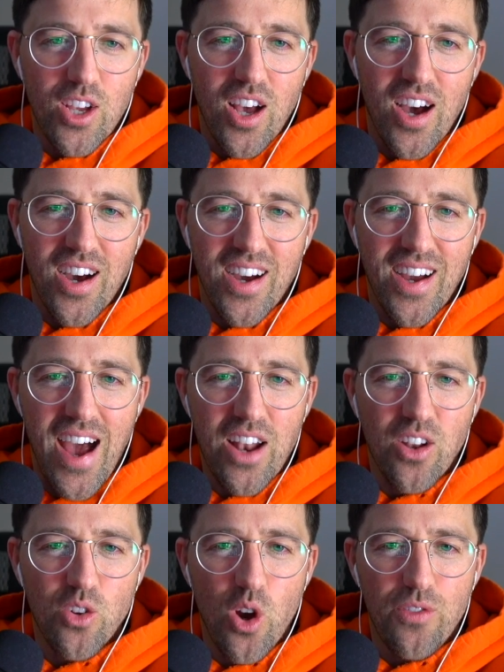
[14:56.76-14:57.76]
uh, i
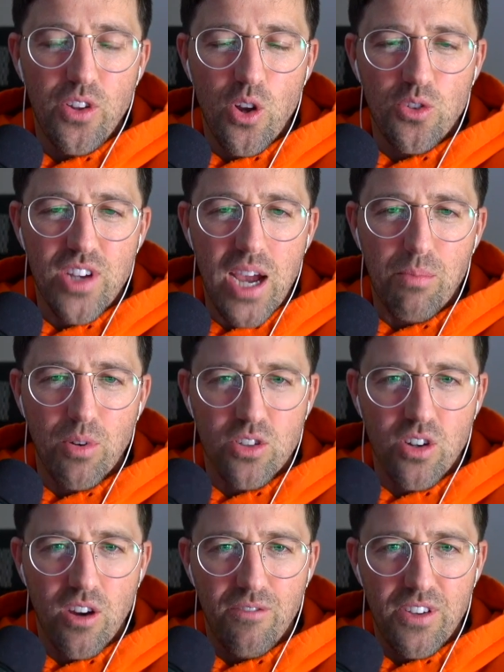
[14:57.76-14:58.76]
don't know if you know jack butcher
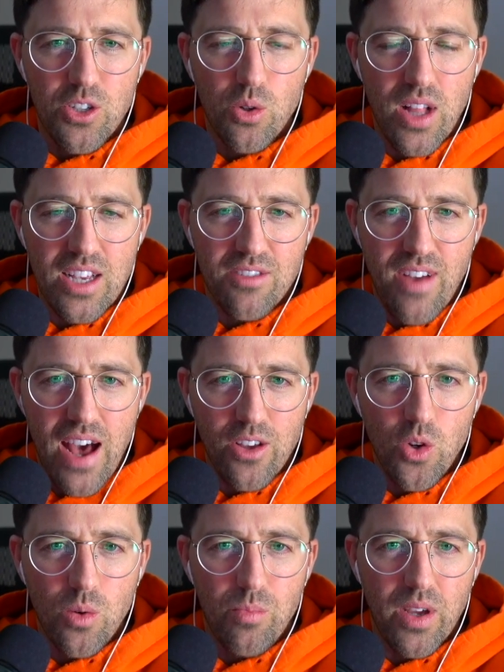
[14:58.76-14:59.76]
of visualize
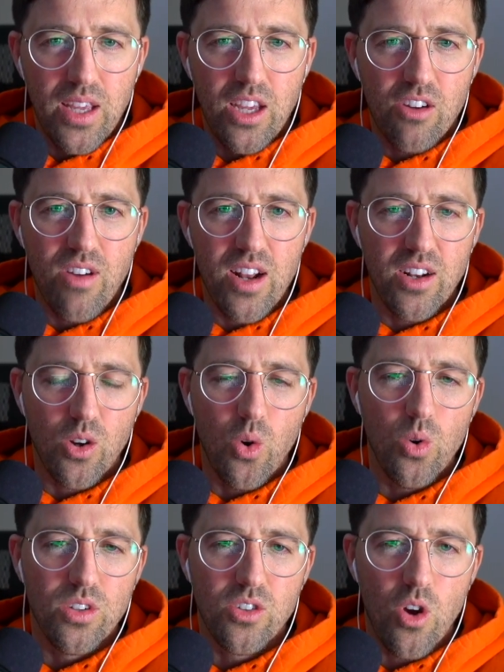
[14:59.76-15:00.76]
value but he created a
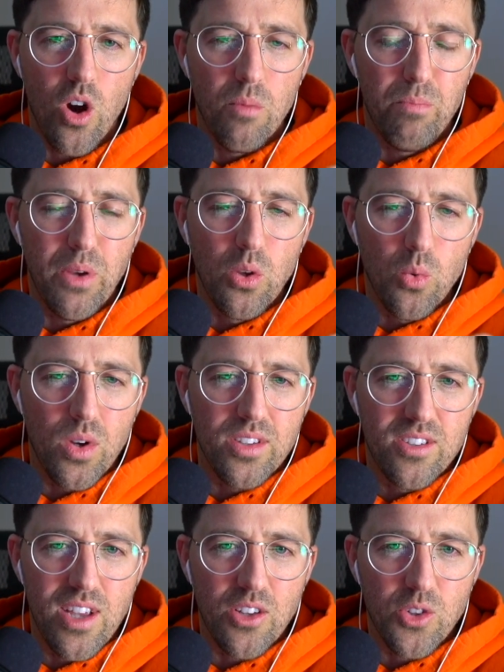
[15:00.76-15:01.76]
course mm-hmm. called build once
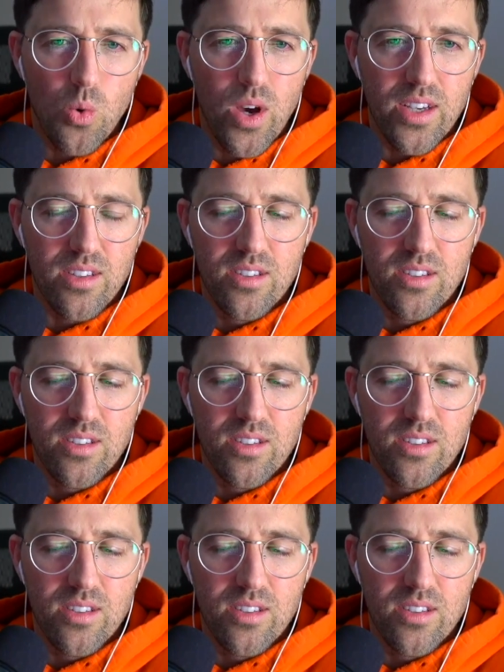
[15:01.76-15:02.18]
sell twice